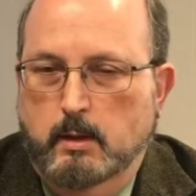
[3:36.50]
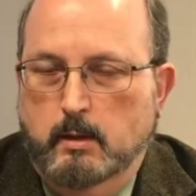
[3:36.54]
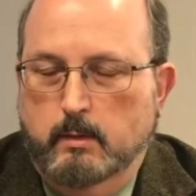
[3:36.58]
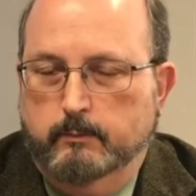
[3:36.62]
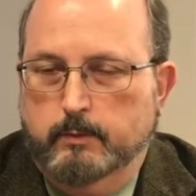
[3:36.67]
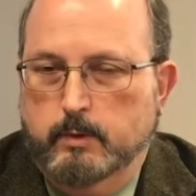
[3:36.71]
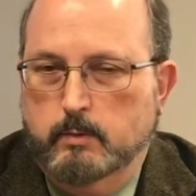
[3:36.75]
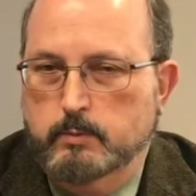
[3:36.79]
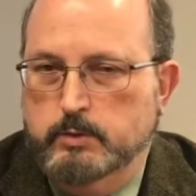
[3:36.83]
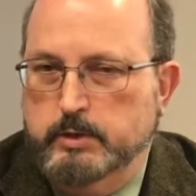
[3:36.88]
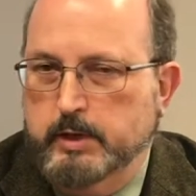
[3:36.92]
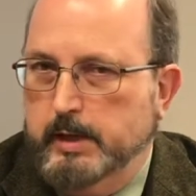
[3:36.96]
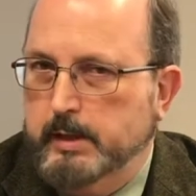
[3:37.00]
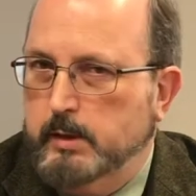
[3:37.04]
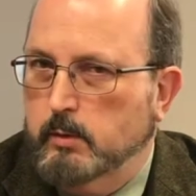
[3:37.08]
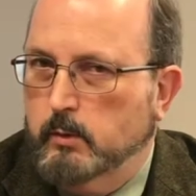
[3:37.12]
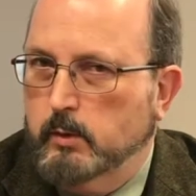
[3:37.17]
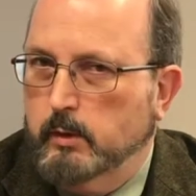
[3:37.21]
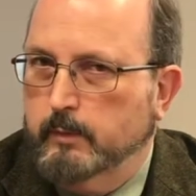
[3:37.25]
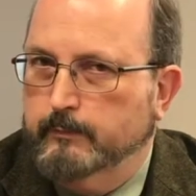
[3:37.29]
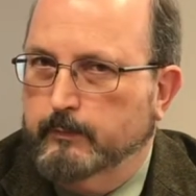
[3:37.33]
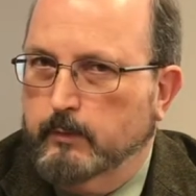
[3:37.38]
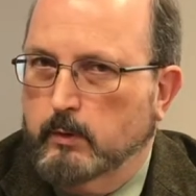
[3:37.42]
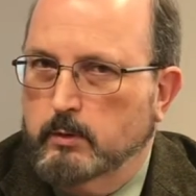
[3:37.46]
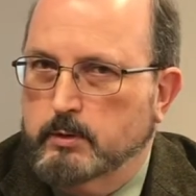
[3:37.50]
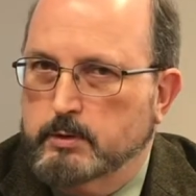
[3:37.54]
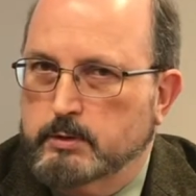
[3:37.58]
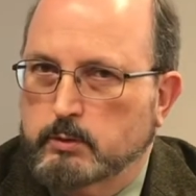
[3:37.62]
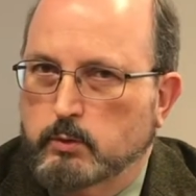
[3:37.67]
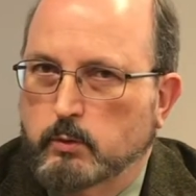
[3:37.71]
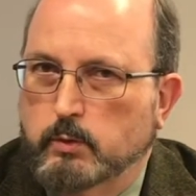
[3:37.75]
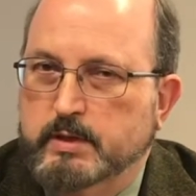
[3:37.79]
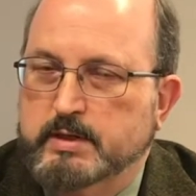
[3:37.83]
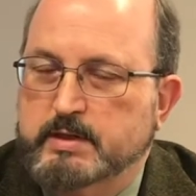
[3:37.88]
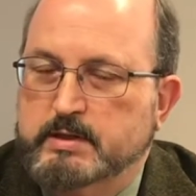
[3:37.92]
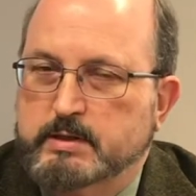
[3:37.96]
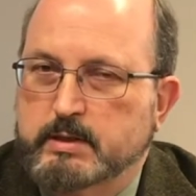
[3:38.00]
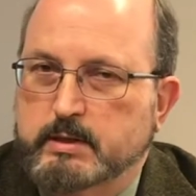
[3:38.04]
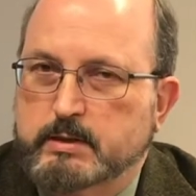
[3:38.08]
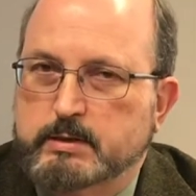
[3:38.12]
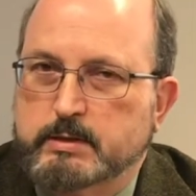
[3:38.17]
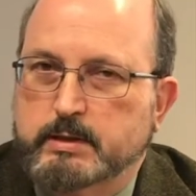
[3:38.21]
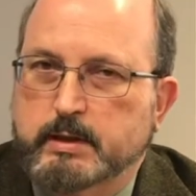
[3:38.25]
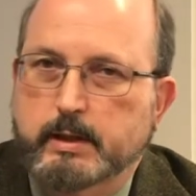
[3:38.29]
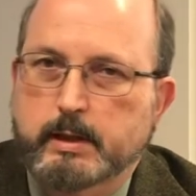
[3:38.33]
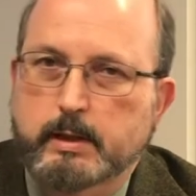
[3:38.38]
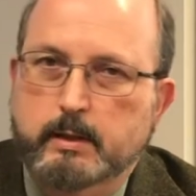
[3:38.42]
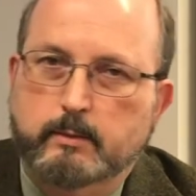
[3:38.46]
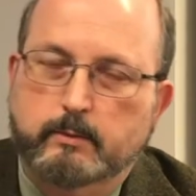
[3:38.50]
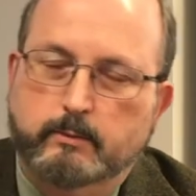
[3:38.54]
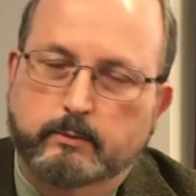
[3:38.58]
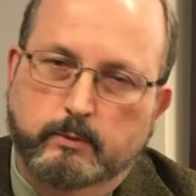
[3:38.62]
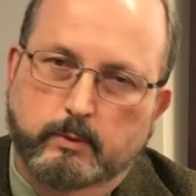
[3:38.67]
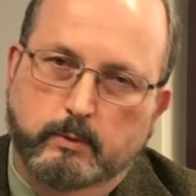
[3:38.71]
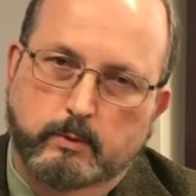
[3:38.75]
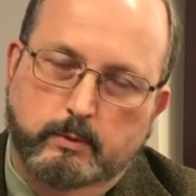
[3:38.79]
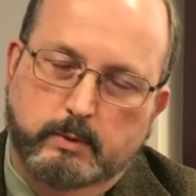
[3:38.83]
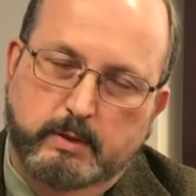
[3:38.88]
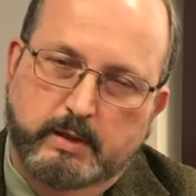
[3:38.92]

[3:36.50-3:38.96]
from January 1st, 2016 through